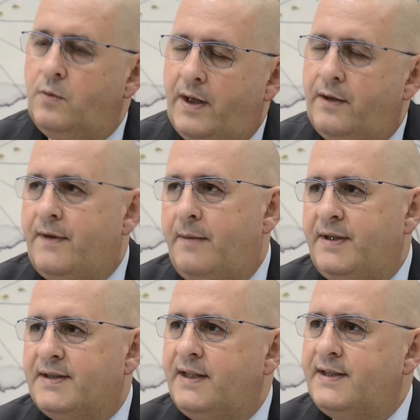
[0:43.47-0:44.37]
One of them
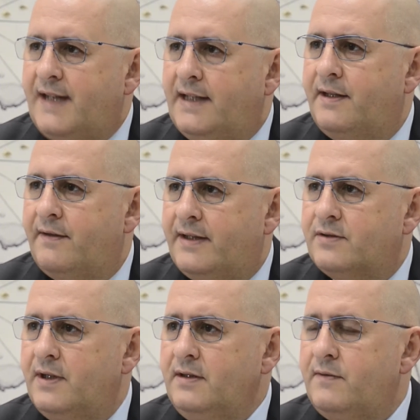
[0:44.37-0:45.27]
is an Italian
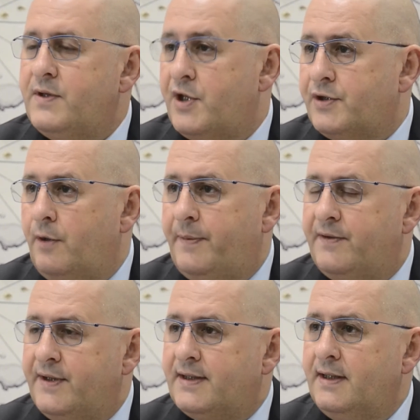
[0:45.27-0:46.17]
restaurant. We just
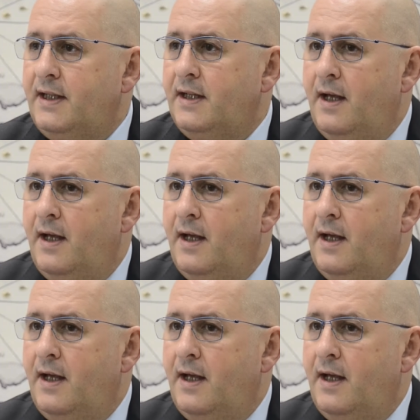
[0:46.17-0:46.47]
opened recently.